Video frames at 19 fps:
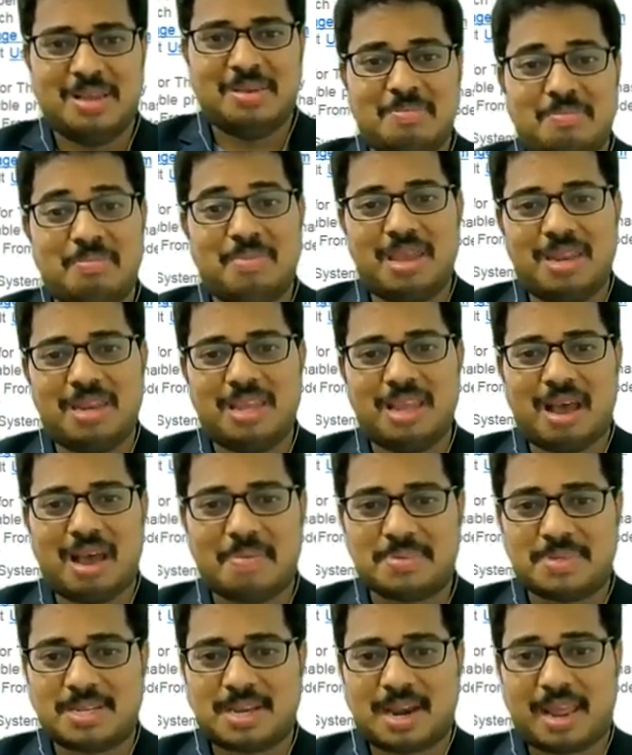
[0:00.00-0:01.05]
many
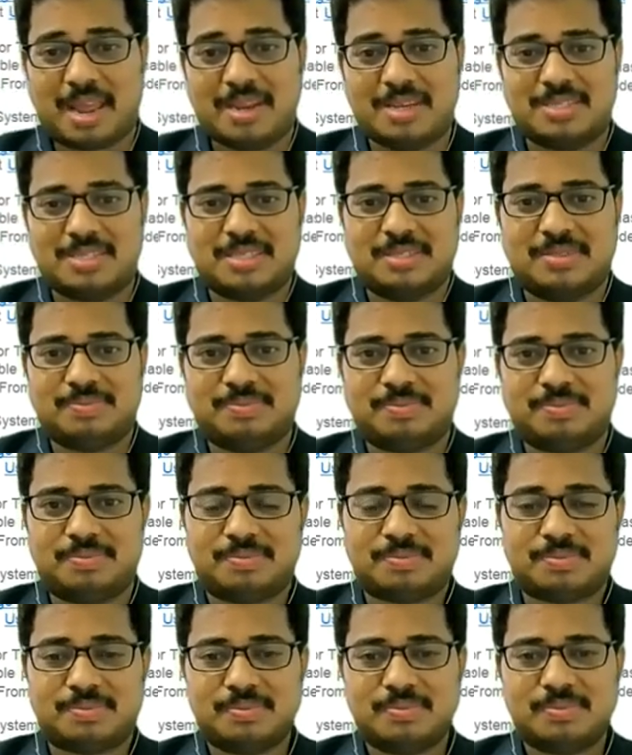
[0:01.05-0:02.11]
abstracts
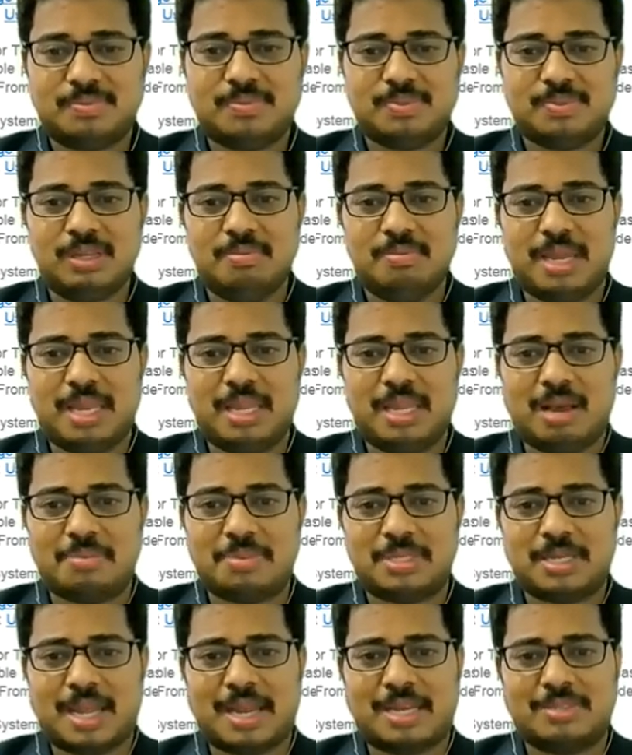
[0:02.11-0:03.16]
many
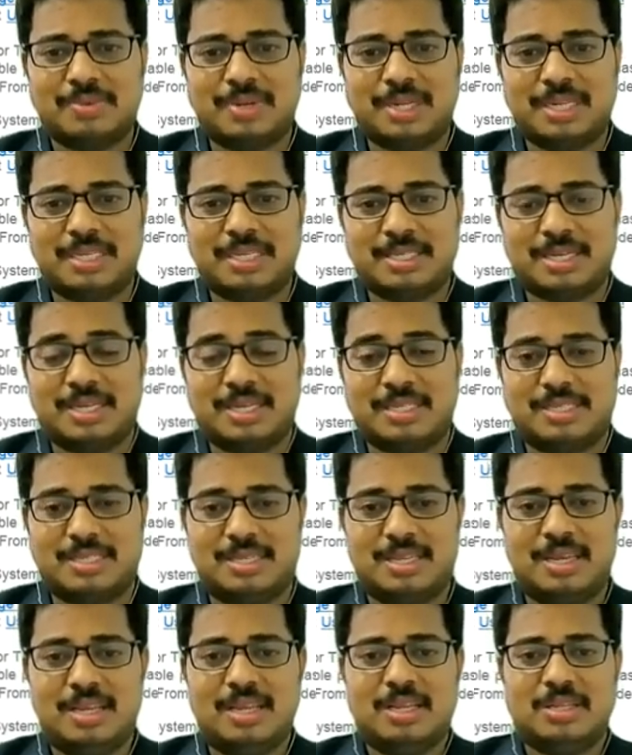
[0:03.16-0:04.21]
abstracts we discussed.
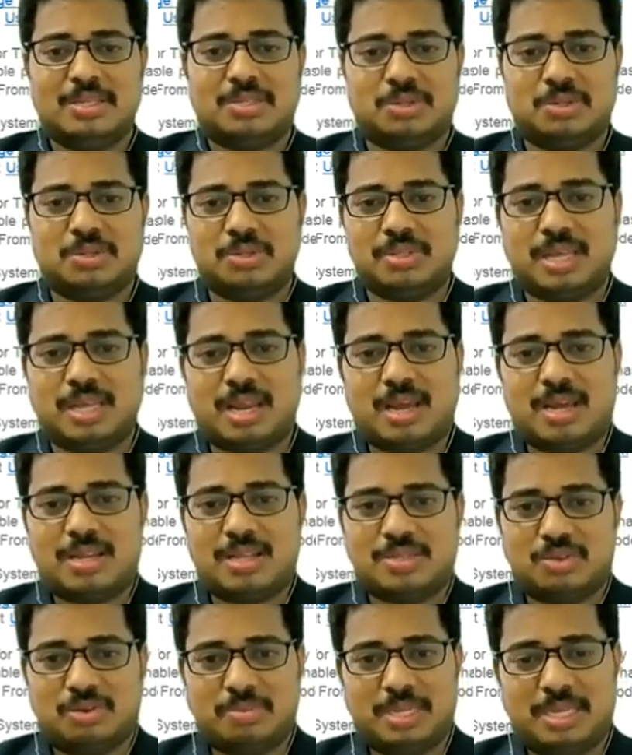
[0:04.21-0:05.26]
So there are
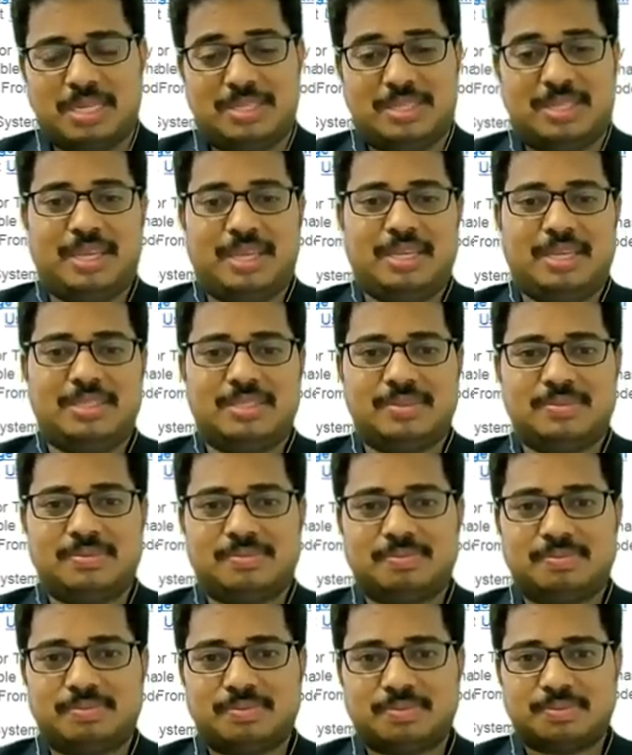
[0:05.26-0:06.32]
so many things.
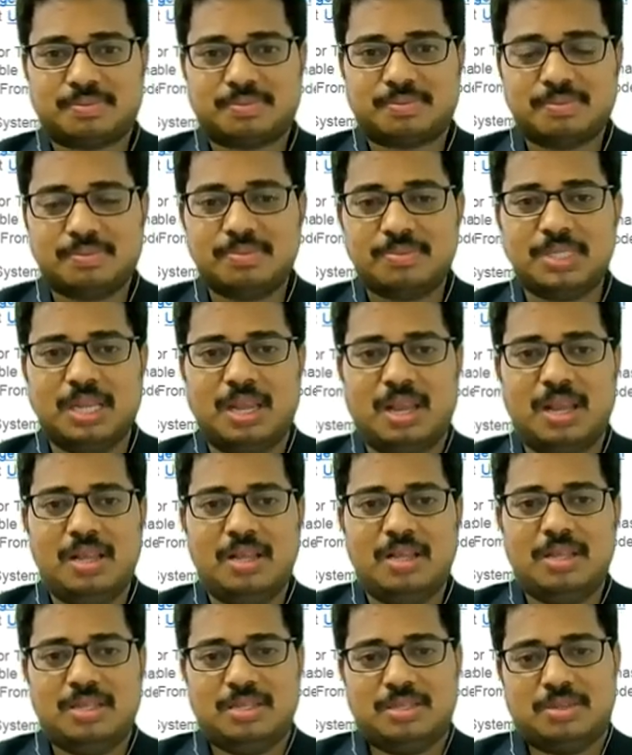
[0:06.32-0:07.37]

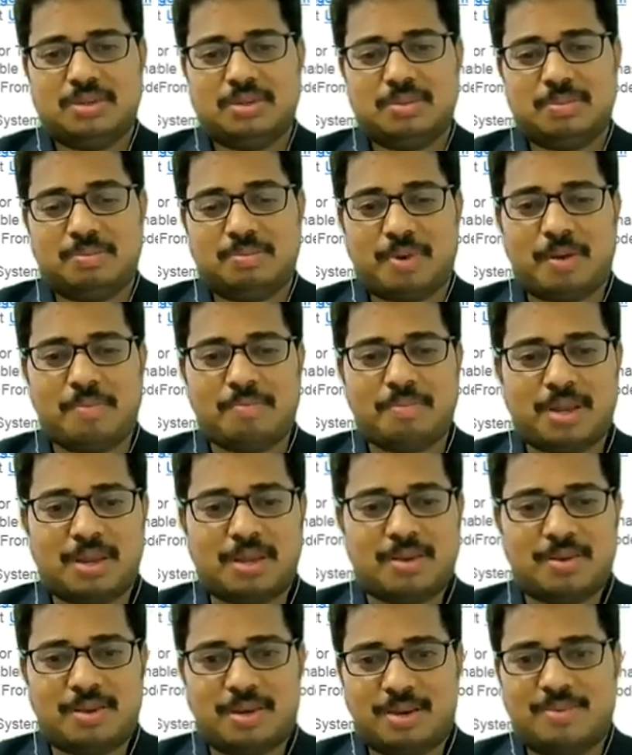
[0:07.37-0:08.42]
So from
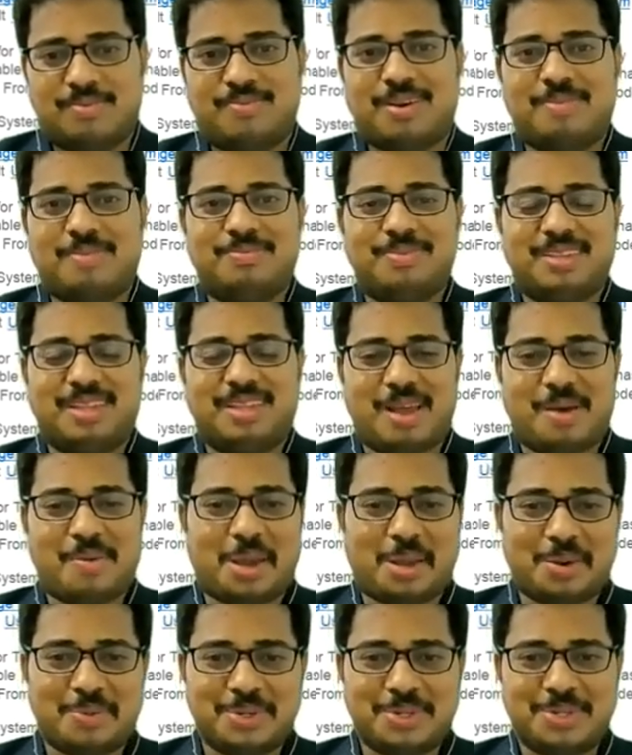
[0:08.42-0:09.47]
uh, from now
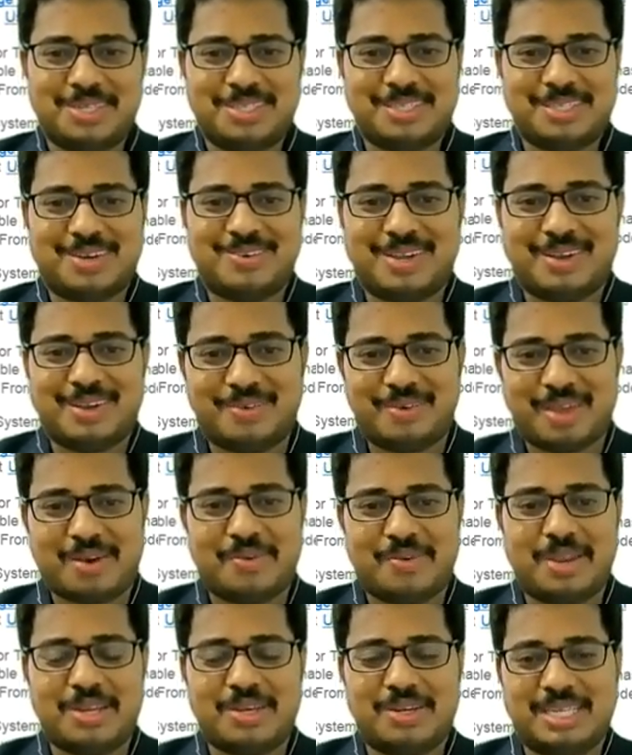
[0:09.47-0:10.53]
onwards, uh, we are, we are
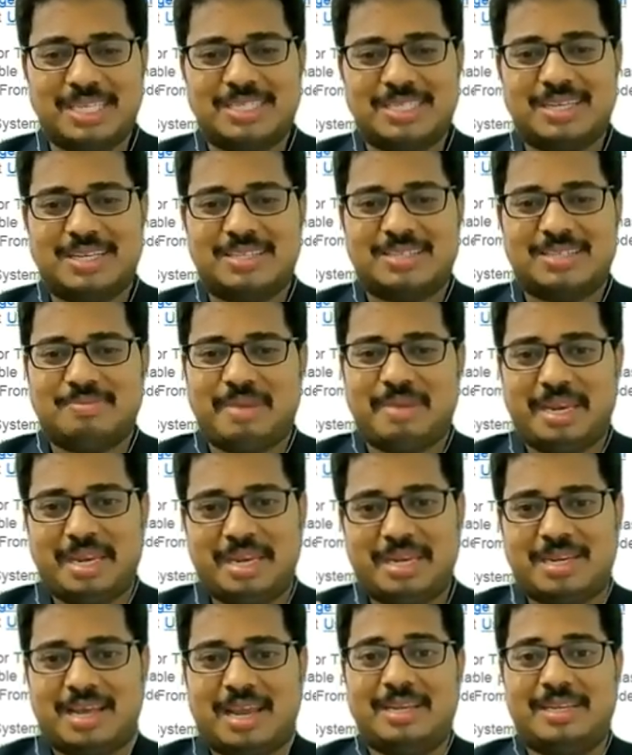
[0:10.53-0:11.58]
going to discuss
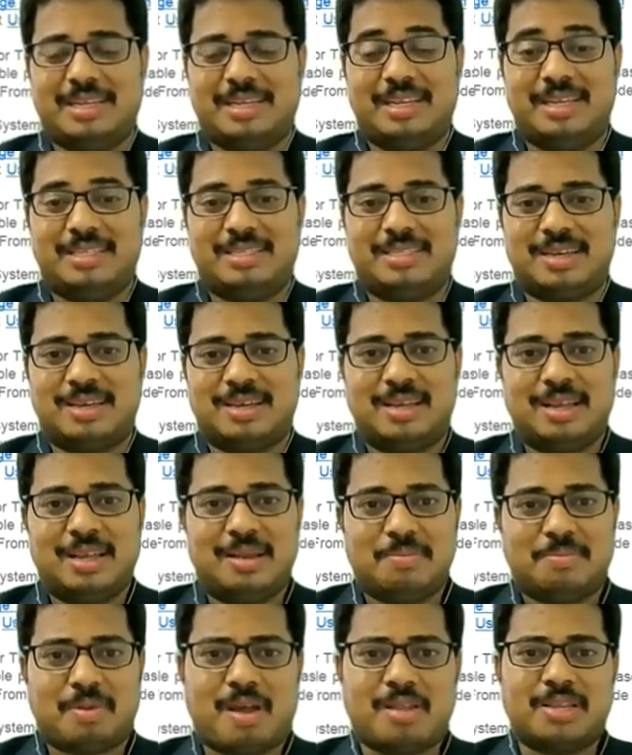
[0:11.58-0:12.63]
many titles, uh,
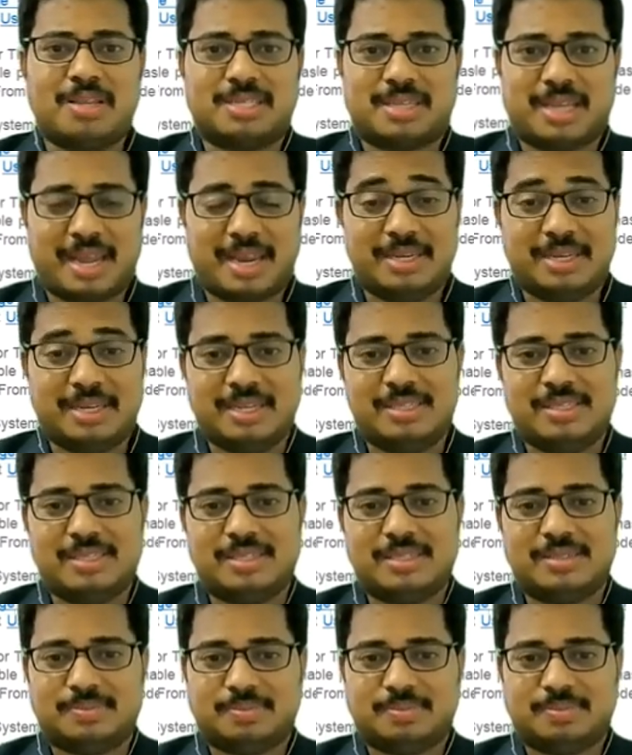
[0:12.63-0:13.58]
project titles.